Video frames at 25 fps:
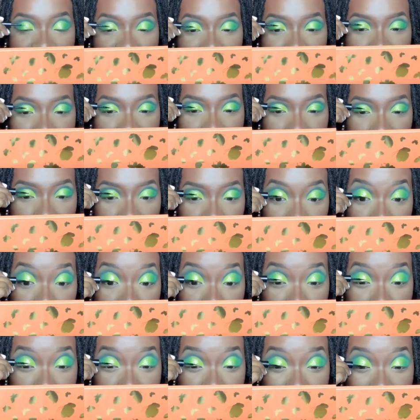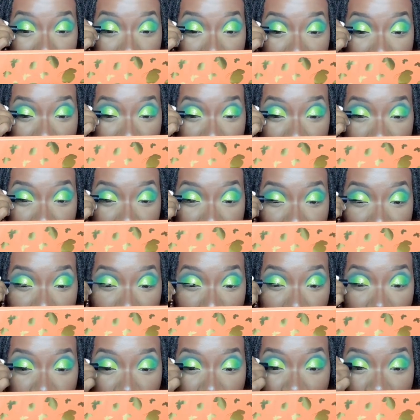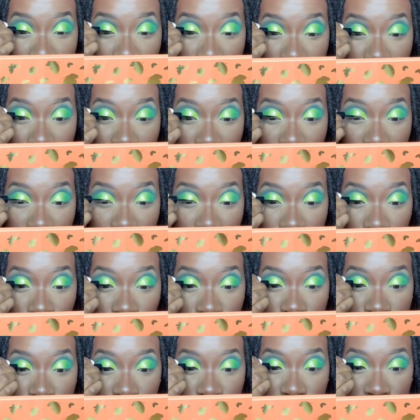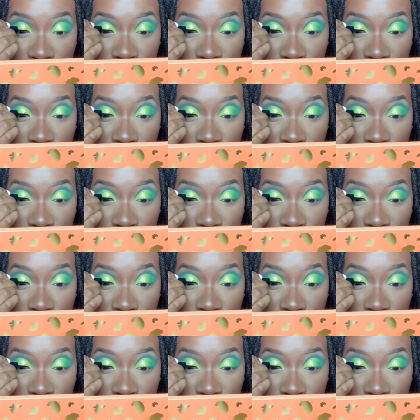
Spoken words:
look down when you do your liner. It helps